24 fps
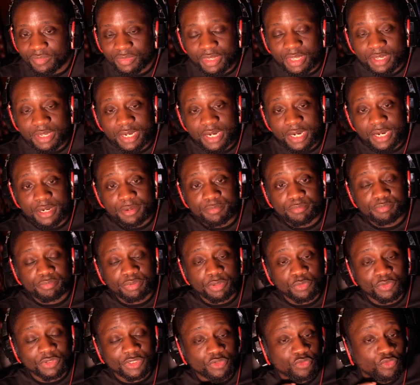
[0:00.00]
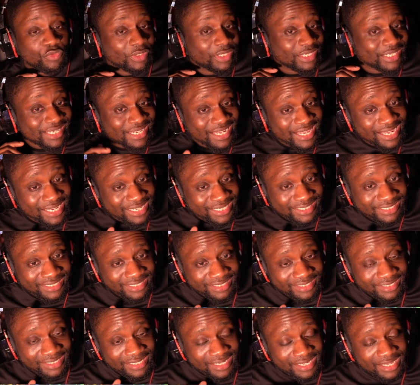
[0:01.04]
But what's really
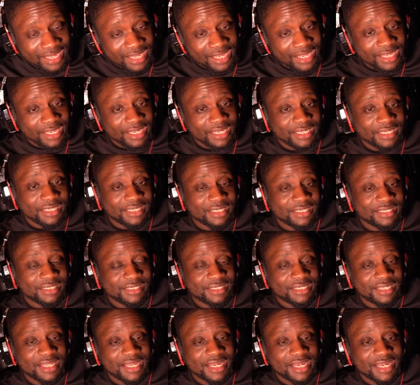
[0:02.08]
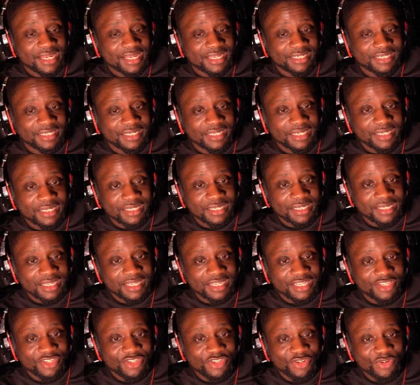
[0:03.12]
nice is that
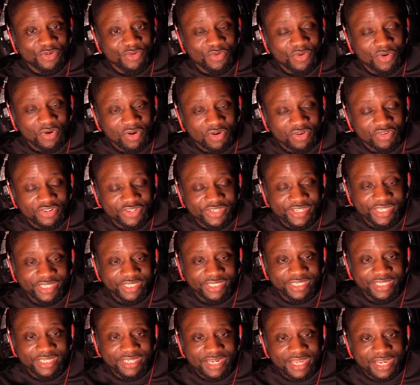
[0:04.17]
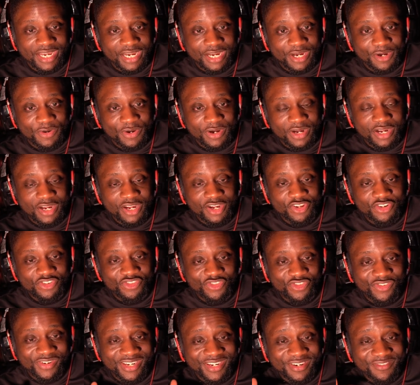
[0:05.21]
you are dealing now
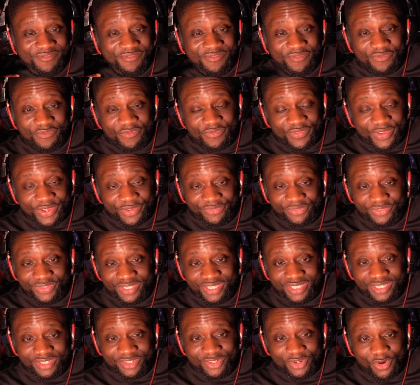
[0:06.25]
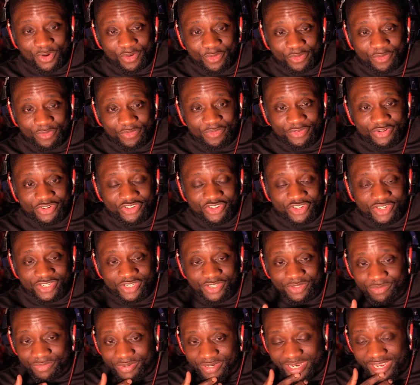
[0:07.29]
150 total for just
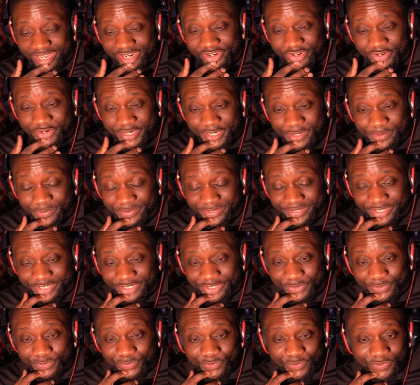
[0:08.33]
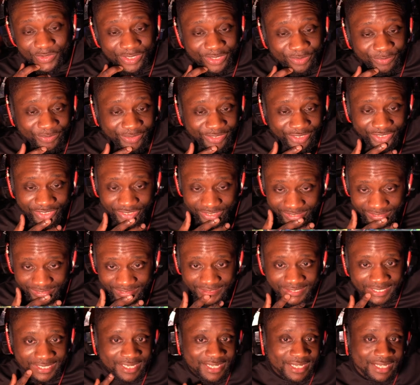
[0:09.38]
3 energy, which is really good.
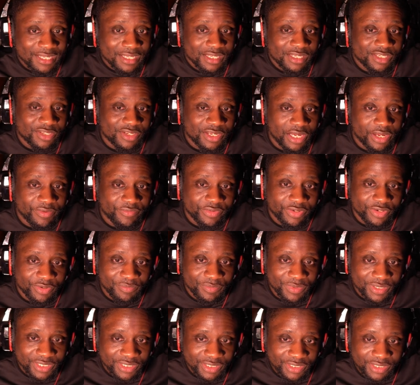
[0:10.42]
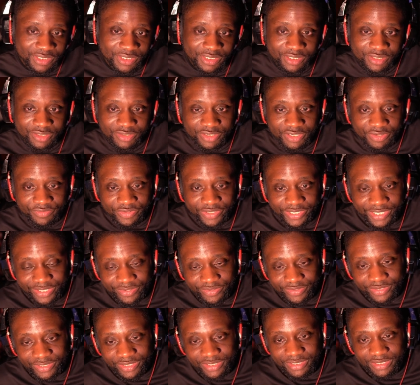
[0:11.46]
You have your Misties here, you have
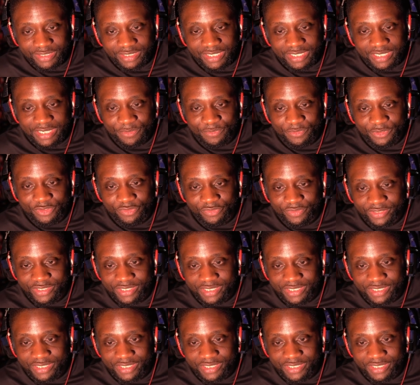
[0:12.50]
your Iridas, and then what's really